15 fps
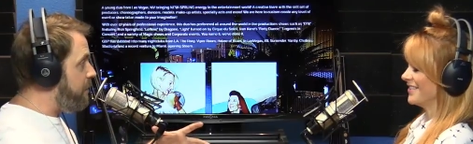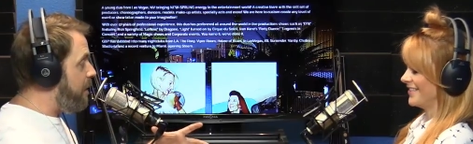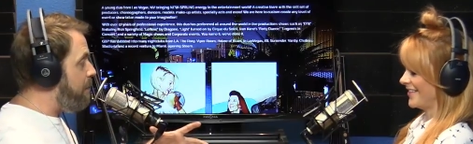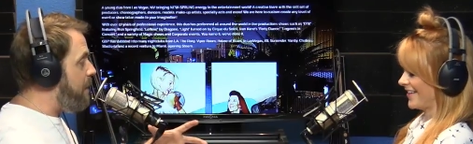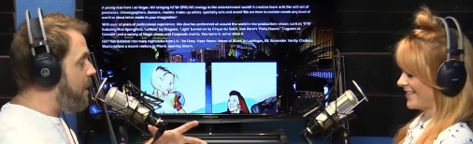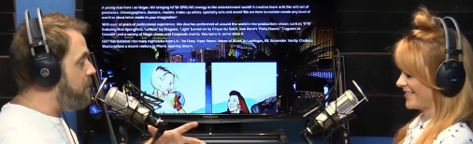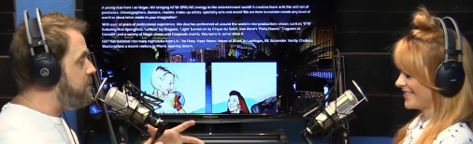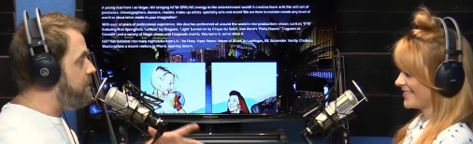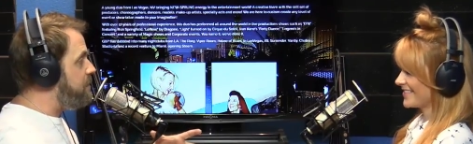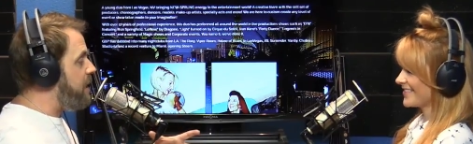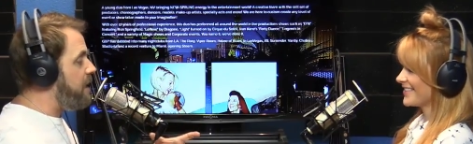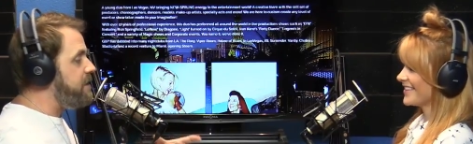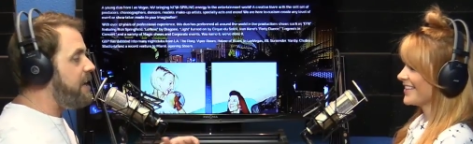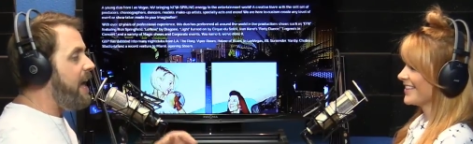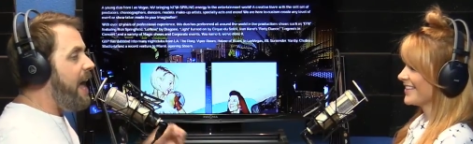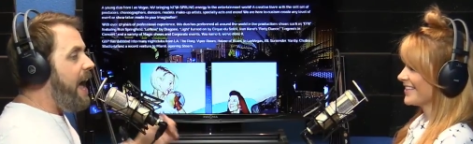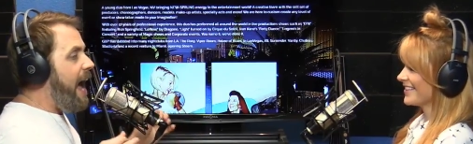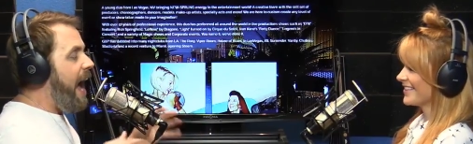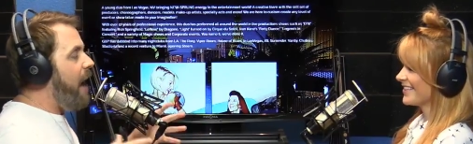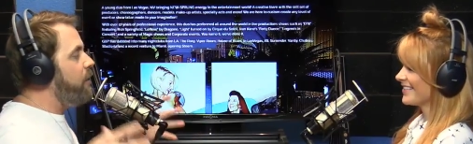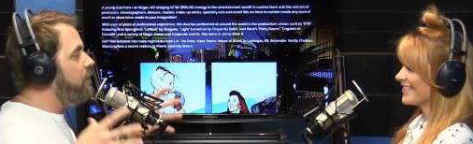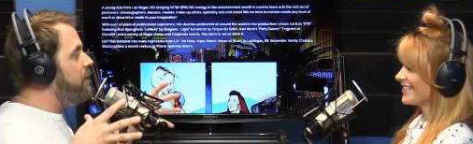Speaker 1: amounts yes. of dancing.
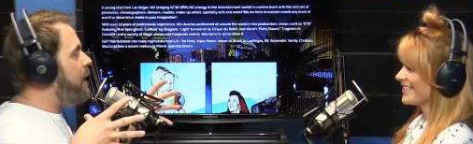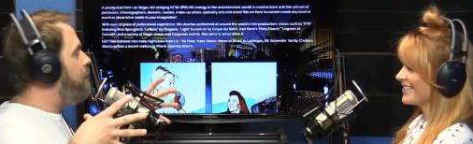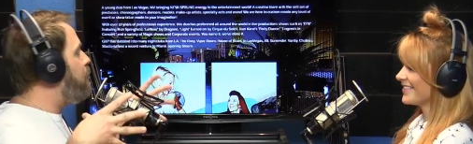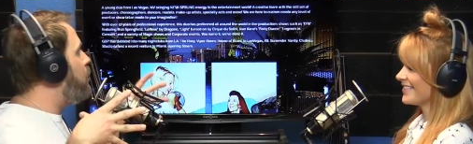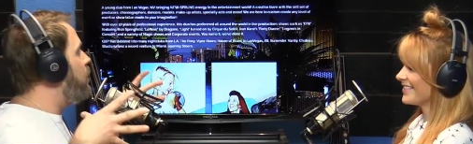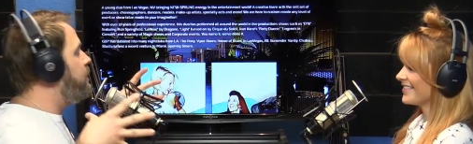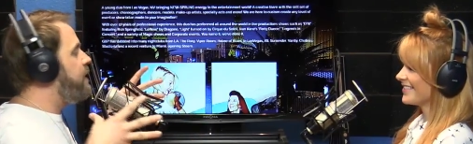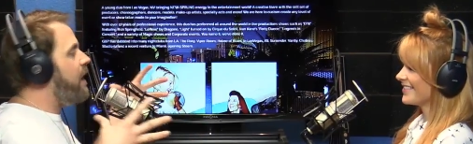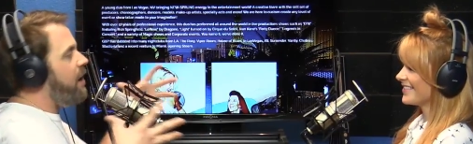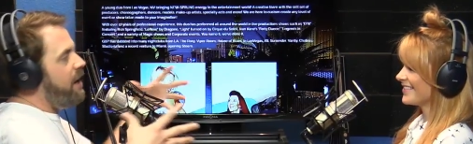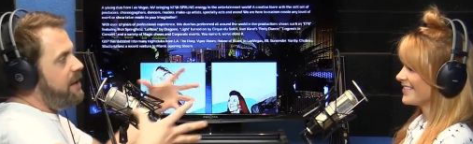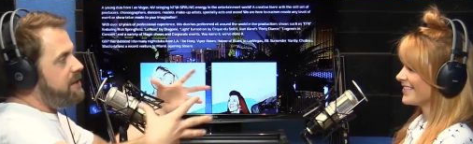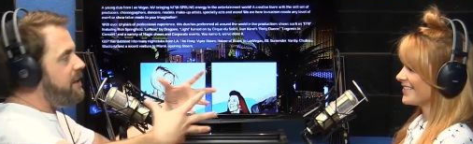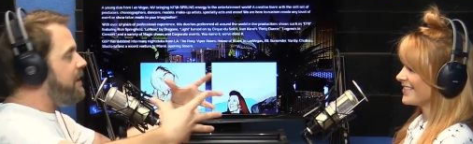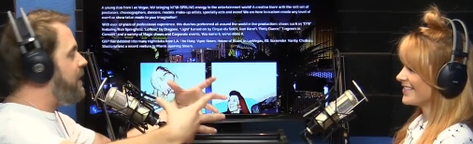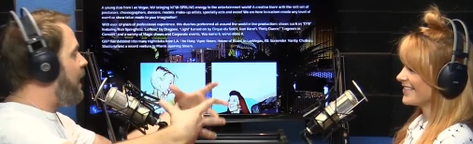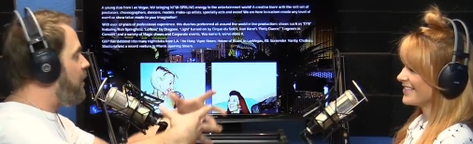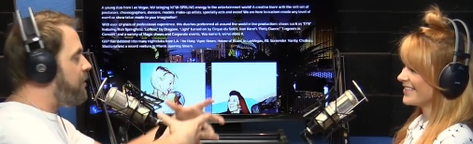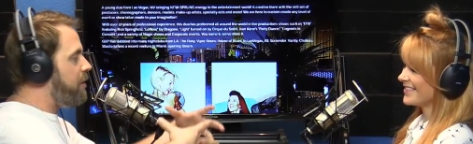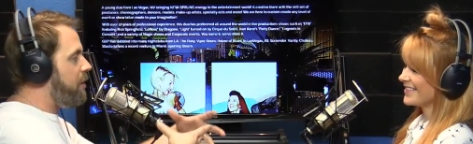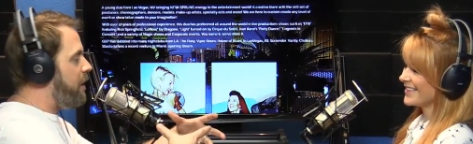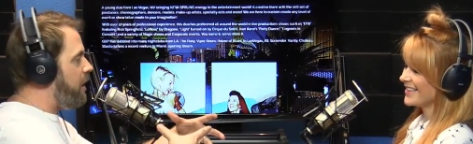How do they put that
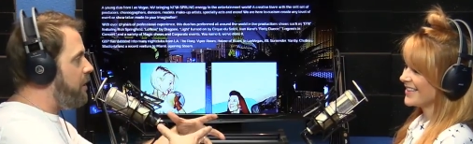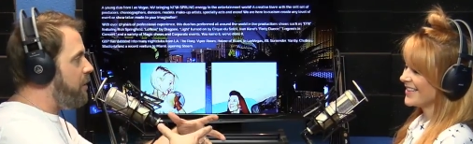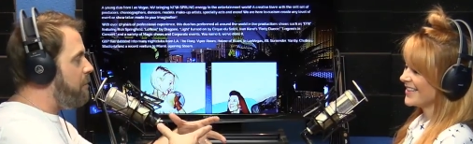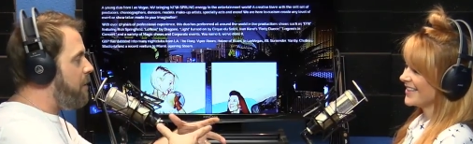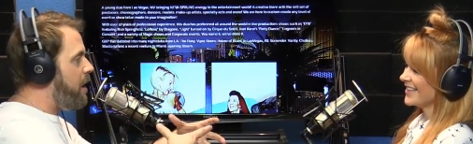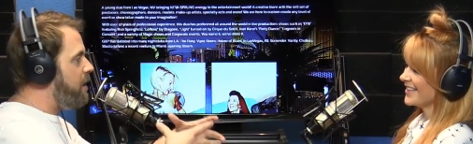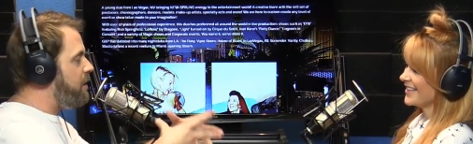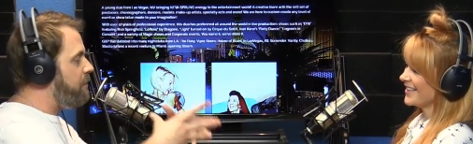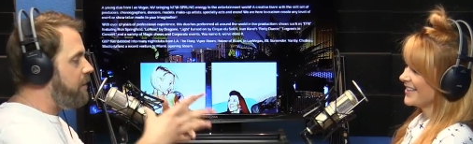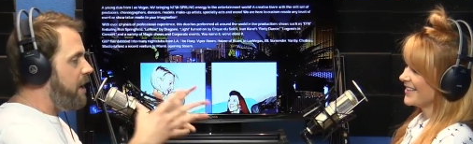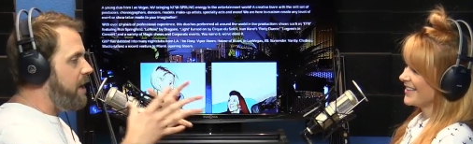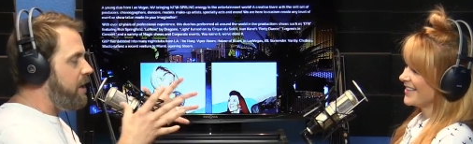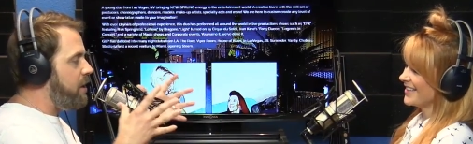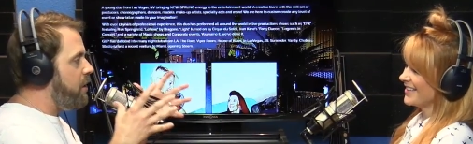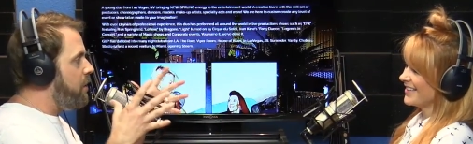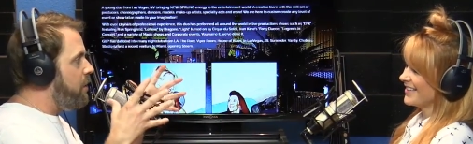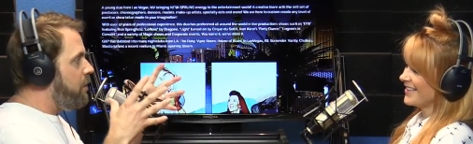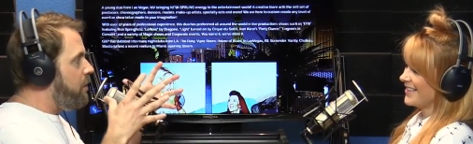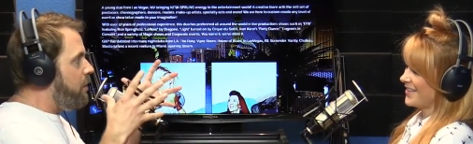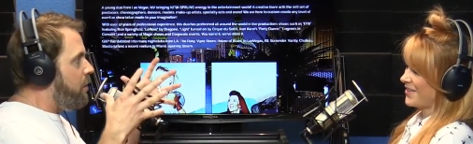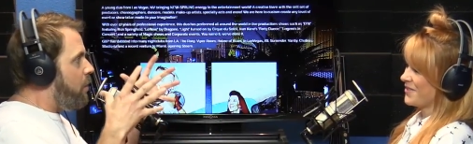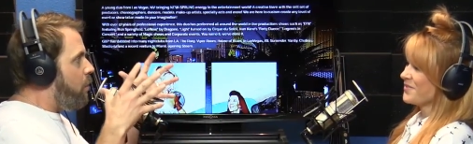together in your mind of like
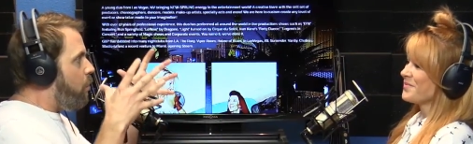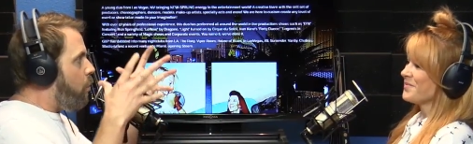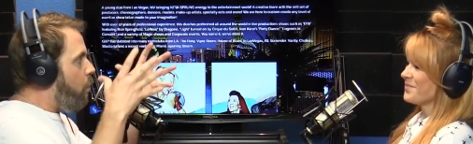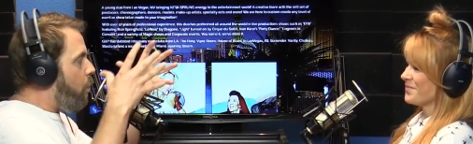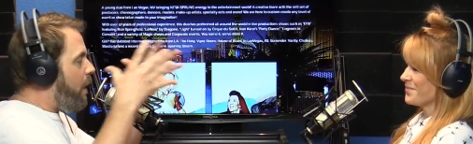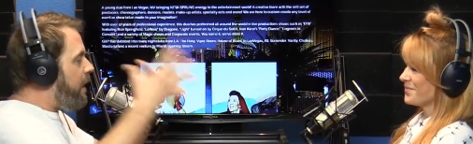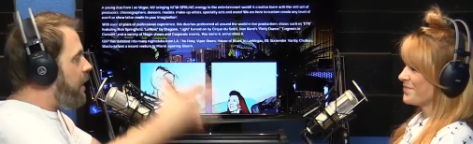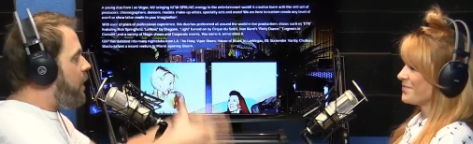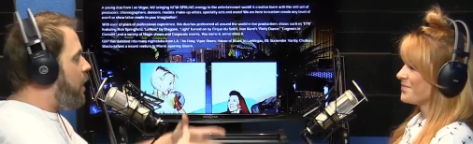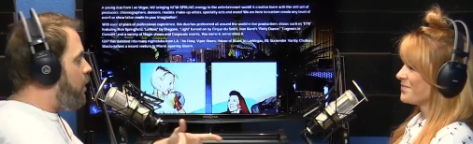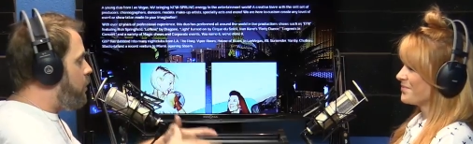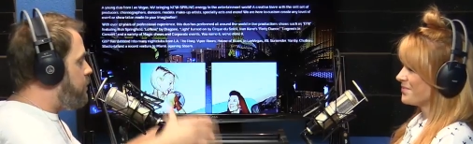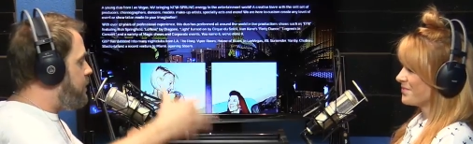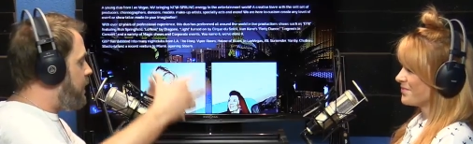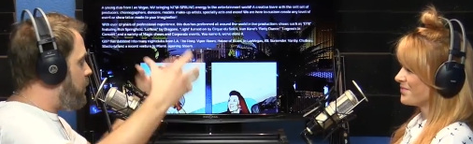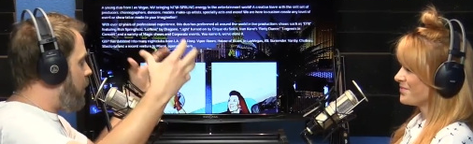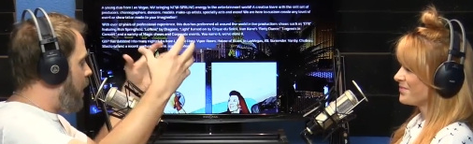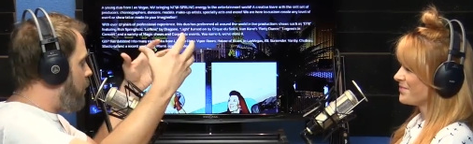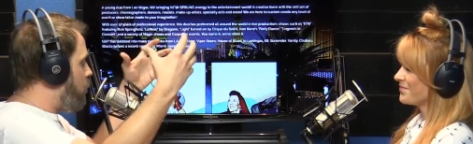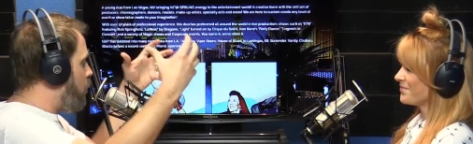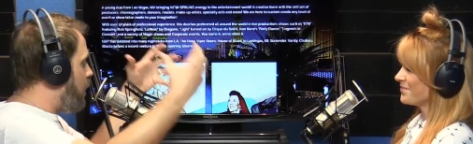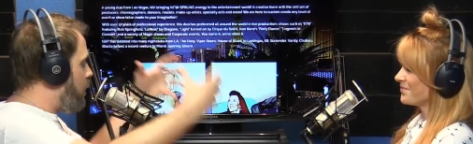when it goes and
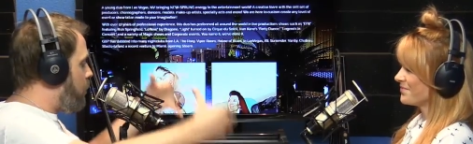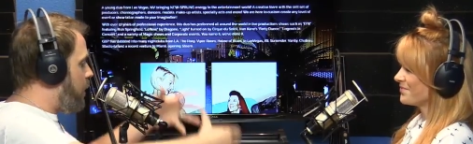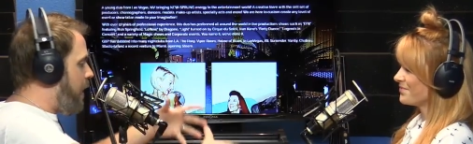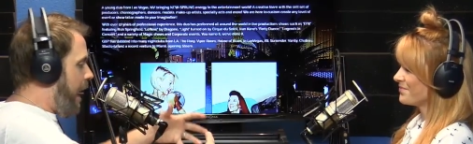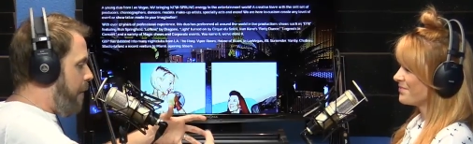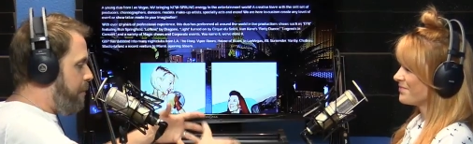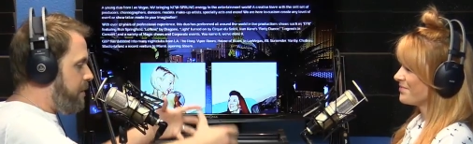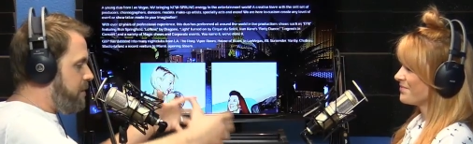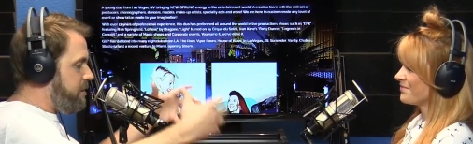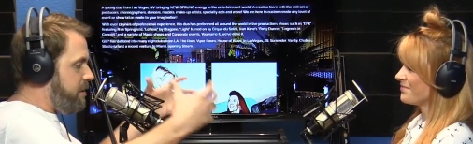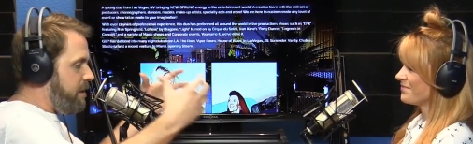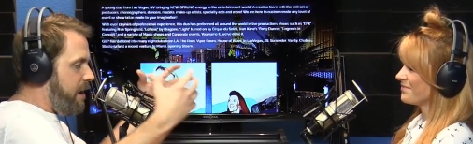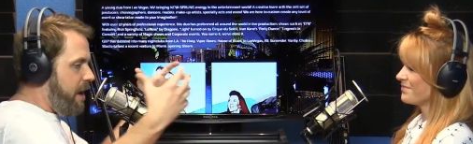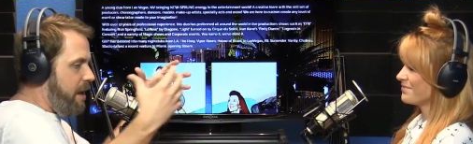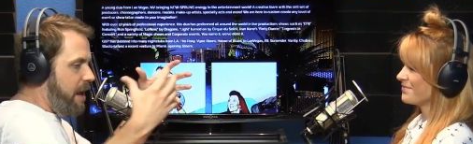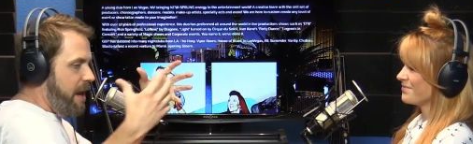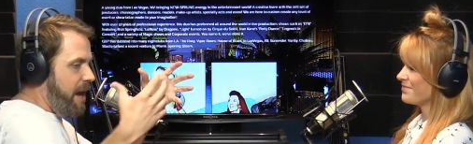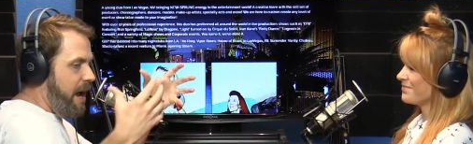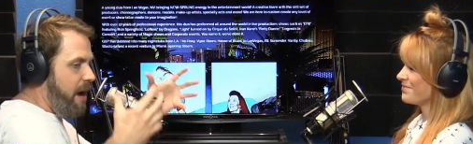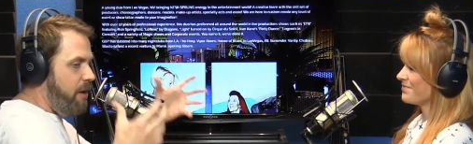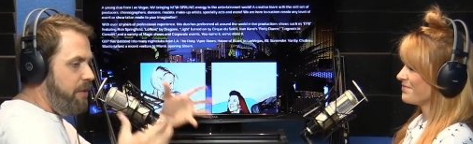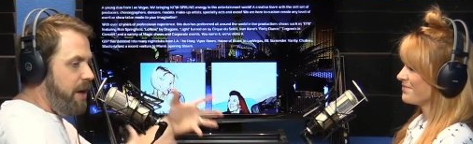and what what happens and and, and
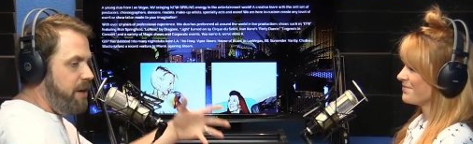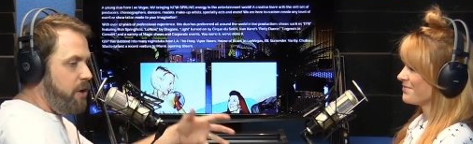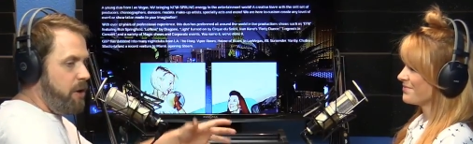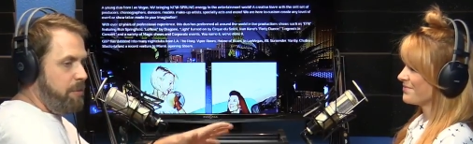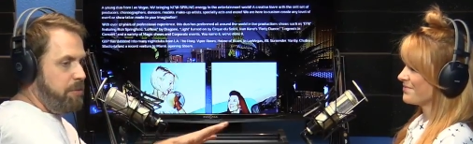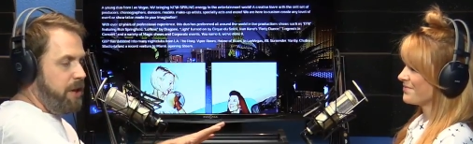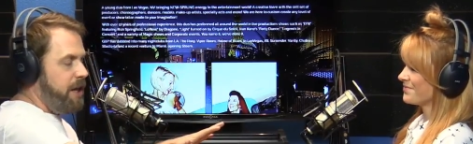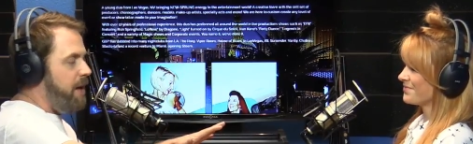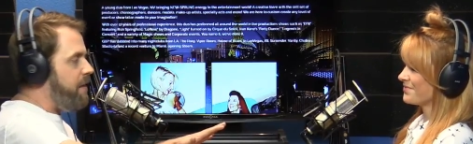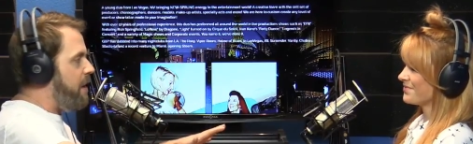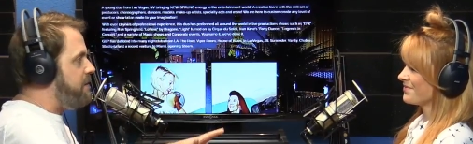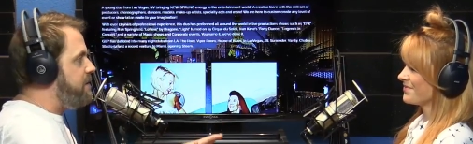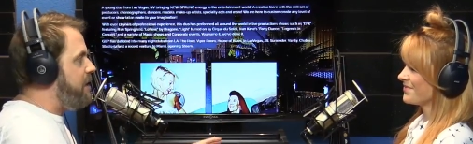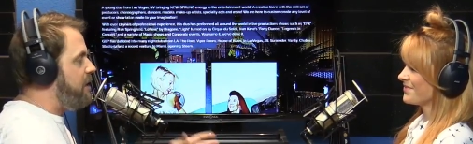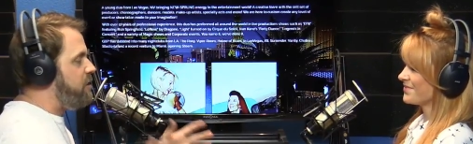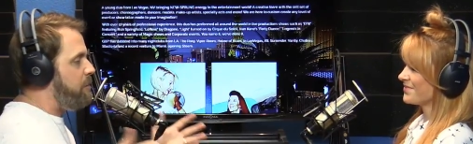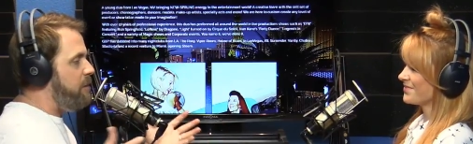how they know to play on that stage?